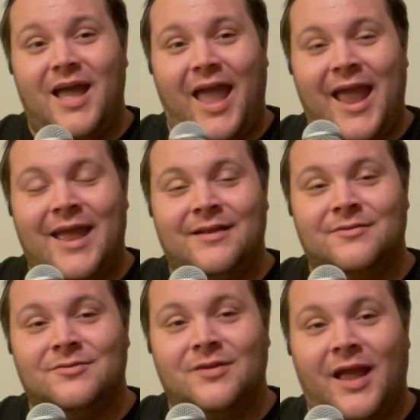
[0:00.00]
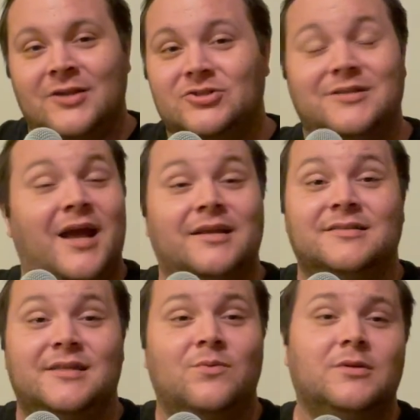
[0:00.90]
and just kind of
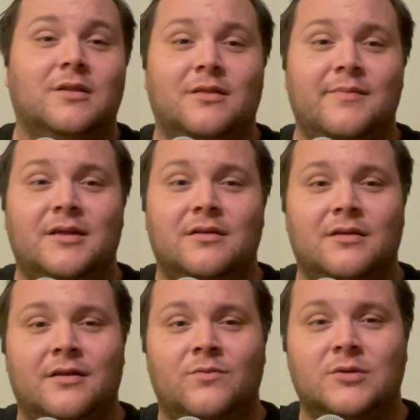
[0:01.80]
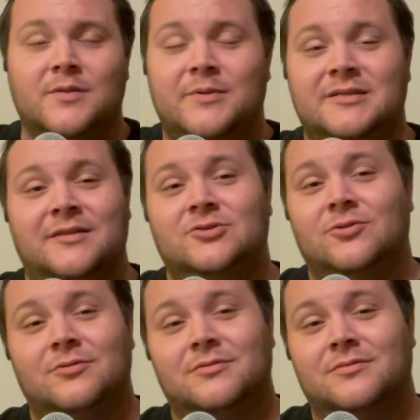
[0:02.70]
see what the limit and what the
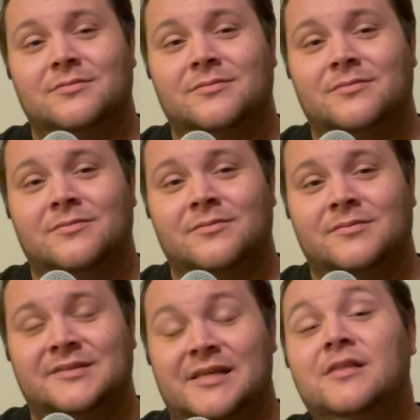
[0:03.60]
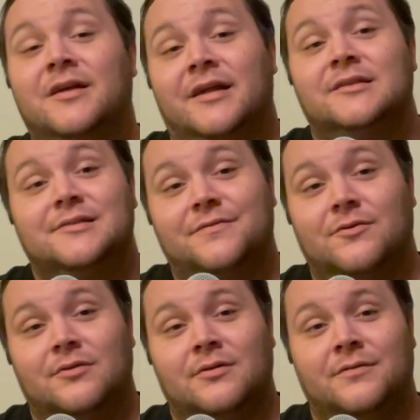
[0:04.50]
potential ceiling is
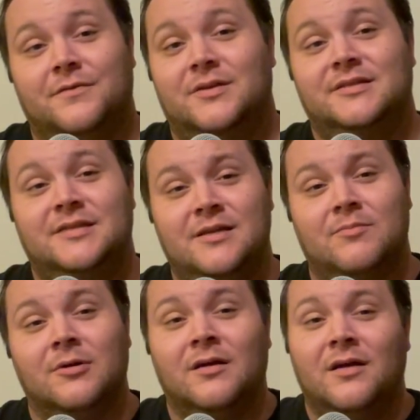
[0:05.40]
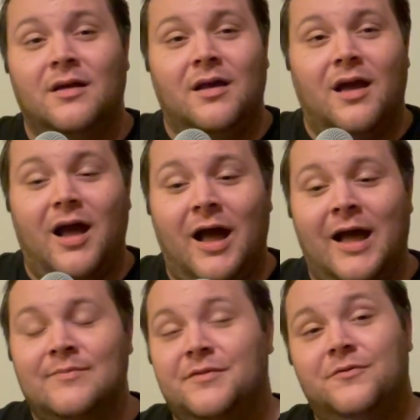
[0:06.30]
for this team.
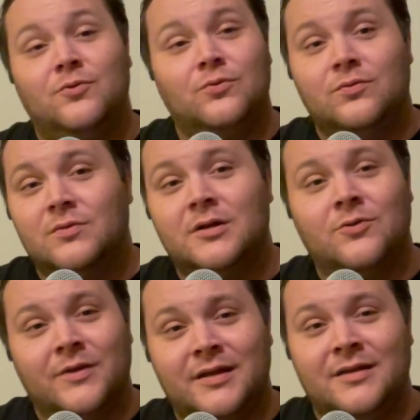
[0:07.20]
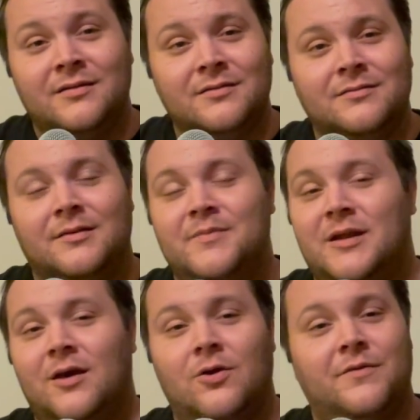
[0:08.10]
If you agree, let me
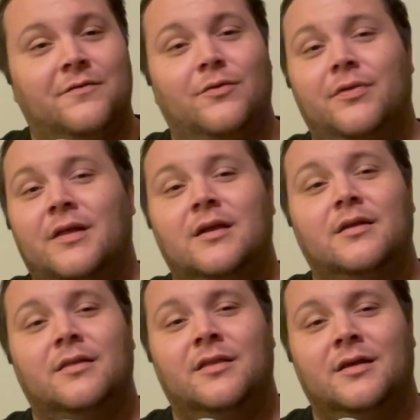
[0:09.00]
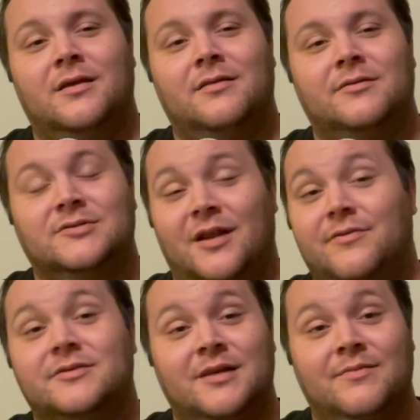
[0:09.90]
know. If you think that there's
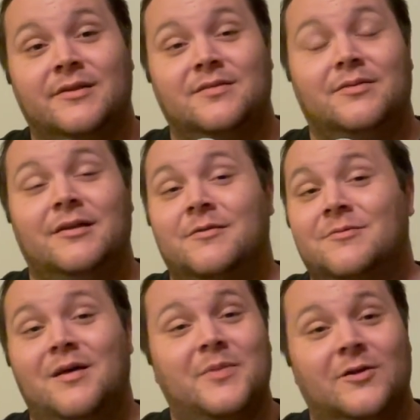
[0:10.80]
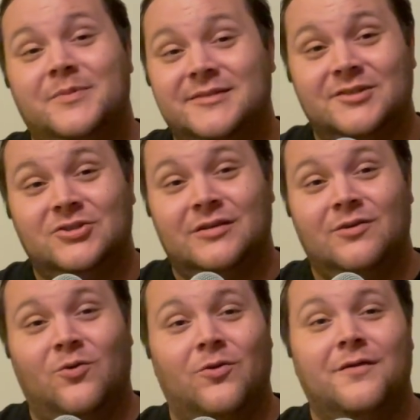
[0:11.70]
another team that's in a better position,
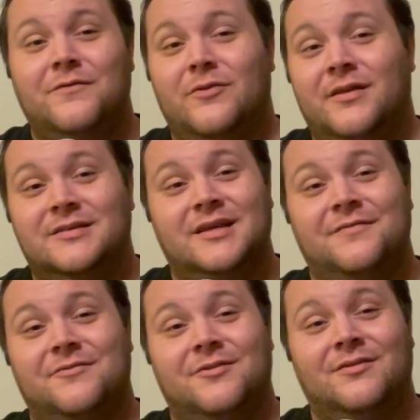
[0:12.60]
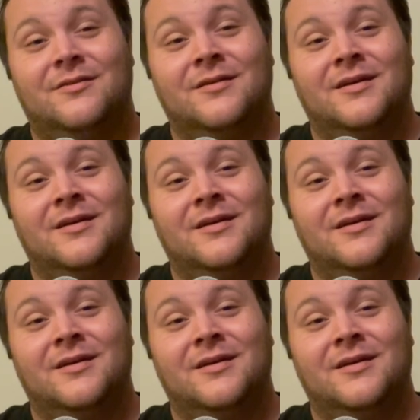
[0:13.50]
or if you think Denver